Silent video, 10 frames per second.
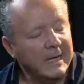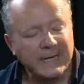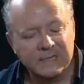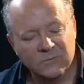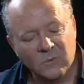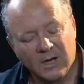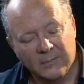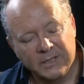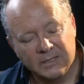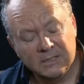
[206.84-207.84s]
And I guess as well, I
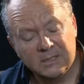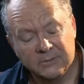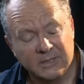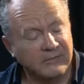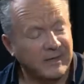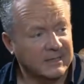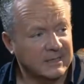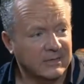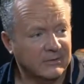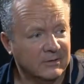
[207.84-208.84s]
mean, there's two other factors
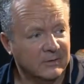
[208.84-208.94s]
here on.